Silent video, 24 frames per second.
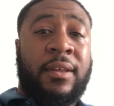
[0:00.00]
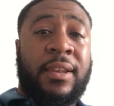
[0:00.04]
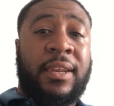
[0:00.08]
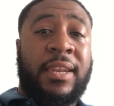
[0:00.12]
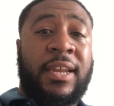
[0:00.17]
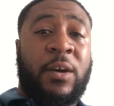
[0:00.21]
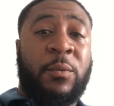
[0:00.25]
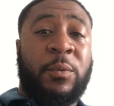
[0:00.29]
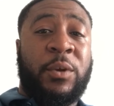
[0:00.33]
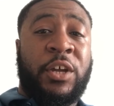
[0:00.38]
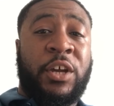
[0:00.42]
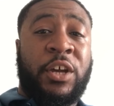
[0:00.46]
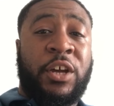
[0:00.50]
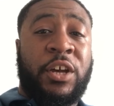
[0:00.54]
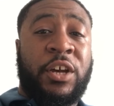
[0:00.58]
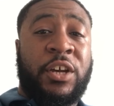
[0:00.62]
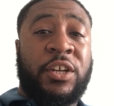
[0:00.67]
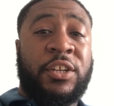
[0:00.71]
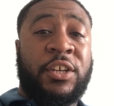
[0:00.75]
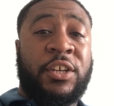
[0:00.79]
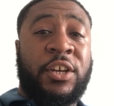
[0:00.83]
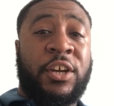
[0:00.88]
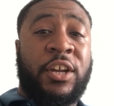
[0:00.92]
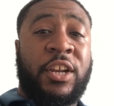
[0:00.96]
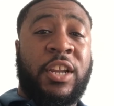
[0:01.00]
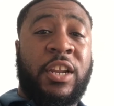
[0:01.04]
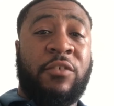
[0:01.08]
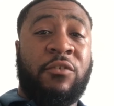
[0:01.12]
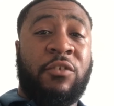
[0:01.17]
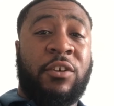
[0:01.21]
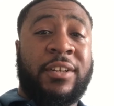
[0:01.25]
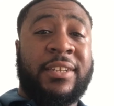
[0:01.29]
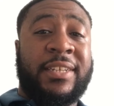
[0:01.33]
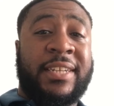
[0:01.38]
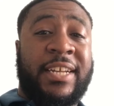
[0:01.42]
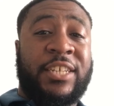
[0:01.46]
Now, we heard earlier
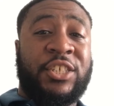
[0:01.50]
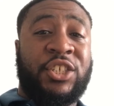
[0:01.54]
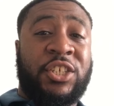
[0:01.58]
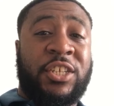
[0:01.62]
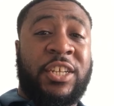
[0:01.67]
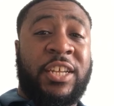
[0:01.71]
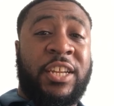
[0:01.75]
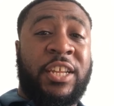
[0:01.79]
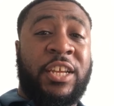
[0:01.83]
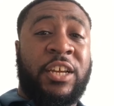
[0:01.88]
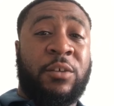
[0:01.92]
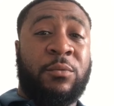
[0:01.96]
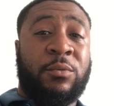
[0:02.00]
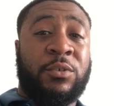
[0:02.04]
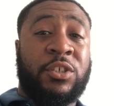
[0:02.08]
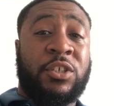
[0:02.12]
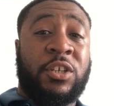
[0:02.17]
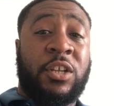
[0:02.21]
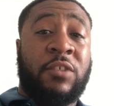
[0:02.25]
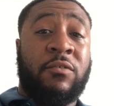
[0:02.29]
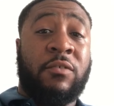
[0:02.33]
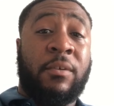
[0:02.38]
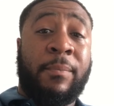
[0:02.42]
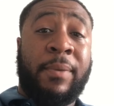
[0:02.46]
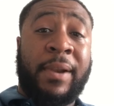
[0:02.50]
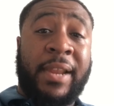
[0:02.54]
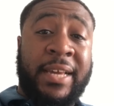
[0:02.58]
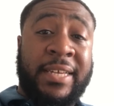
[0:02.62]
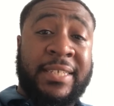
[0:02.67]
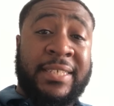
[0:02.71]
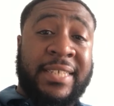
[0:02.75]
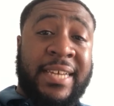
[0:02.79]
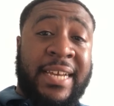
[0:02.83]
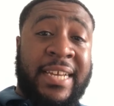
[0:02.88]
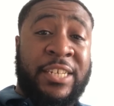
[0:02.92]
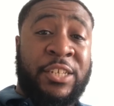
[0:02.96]
on that Juninho was going to
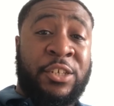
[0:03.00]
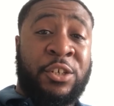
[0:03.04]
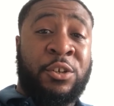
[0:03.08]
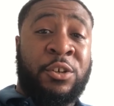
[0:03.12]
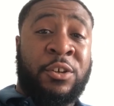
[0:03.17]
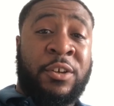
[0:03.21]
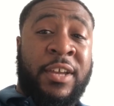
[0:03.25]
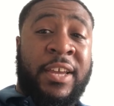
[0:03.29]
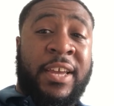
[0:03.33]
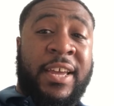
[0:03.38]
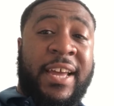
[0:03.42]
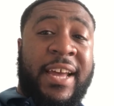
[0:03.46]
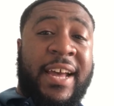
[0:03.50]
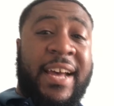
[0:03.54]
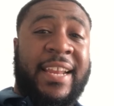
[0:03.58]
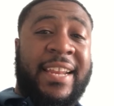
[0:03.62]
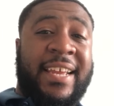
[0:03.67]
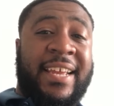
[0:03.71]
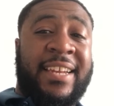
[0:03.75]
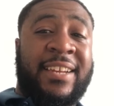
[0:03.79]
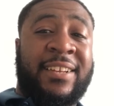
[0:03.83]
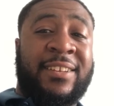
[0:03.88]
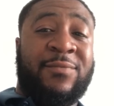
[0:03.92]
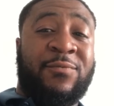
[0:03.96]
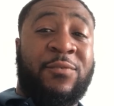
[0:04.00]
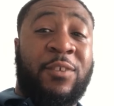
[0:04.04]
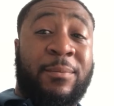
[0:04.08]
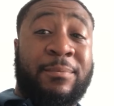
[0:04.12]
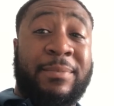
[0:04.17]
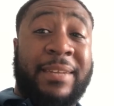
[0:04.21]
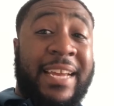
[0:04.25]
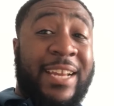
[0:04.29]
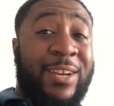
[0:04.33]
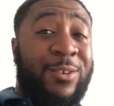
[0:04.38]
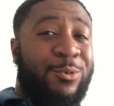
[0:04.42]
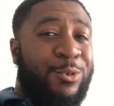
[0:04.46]
replace Edu, and then
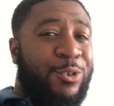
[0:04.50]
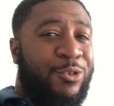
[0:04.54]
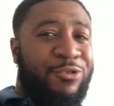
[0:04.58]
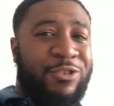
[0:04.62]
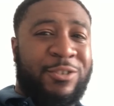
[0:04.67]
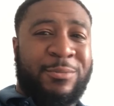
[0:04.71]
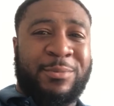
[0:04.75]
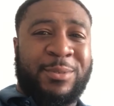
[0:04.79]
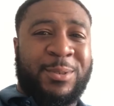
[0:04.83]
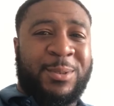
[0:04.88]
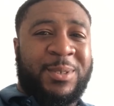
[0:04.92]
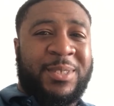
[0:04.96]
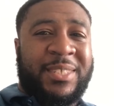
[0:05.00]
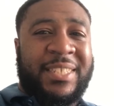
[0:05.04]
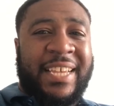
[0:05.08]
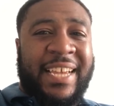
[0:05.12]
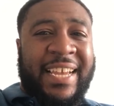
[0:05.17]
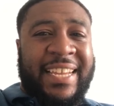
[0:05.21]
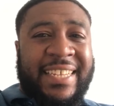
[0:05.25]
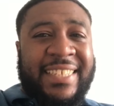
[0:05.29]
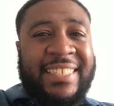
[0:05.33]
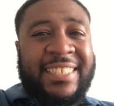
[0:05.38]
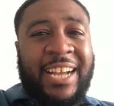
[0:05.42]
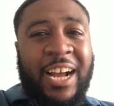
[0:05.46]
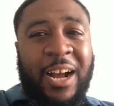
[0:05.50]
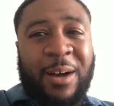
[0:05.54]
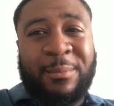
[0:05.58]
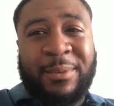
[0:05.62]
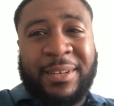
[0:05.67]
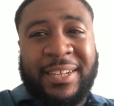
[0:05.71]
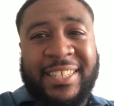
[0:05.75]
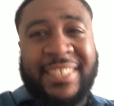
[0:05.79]
from then all the rumours were saying he's coming.